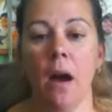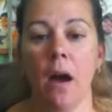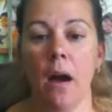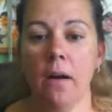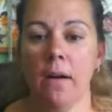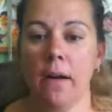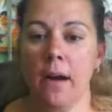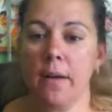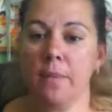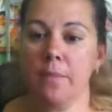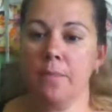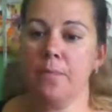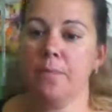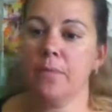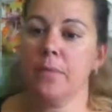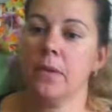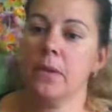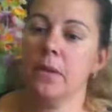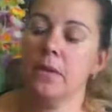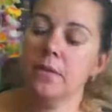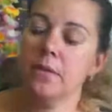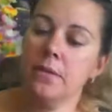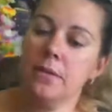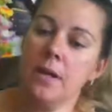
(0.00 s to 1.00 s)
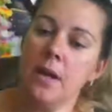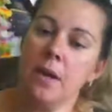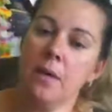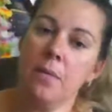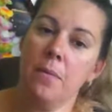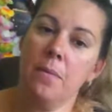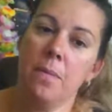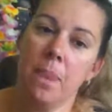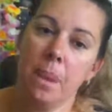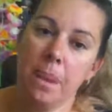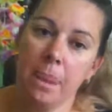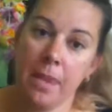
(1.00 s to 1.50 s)
All right.
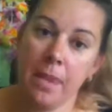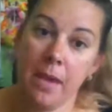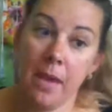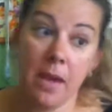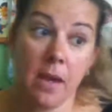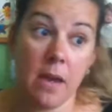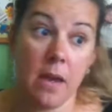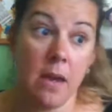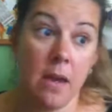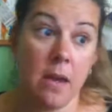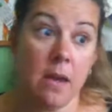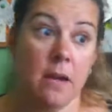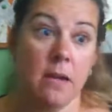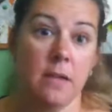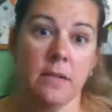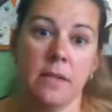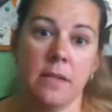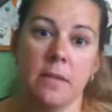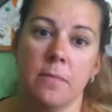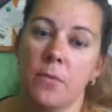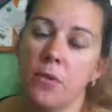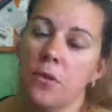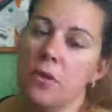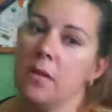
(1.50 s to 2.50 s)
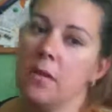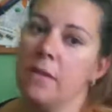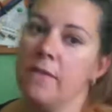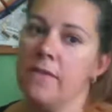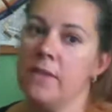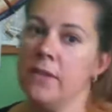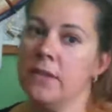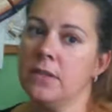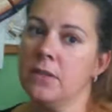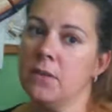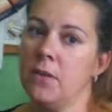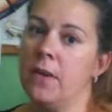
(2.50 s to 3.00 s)
So here's the
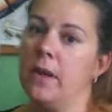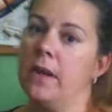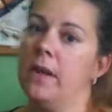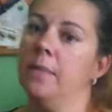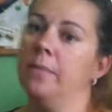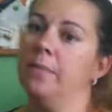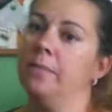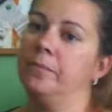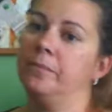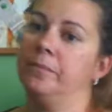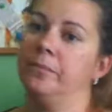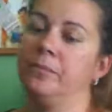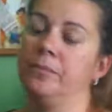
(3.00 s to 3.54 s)
moral of the story.